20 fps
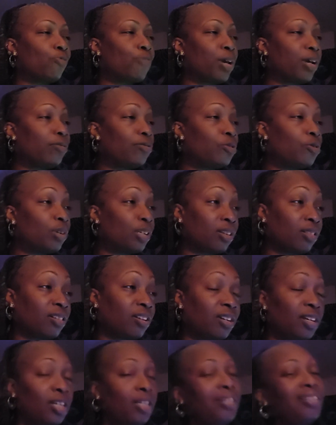make a noise after
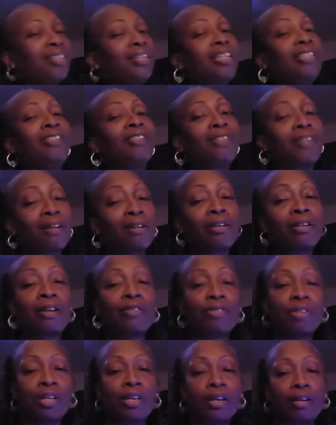they eat, but they sucking
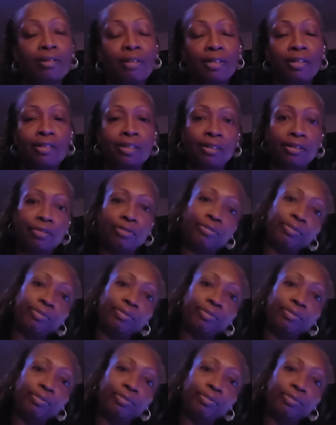everything out their teeth.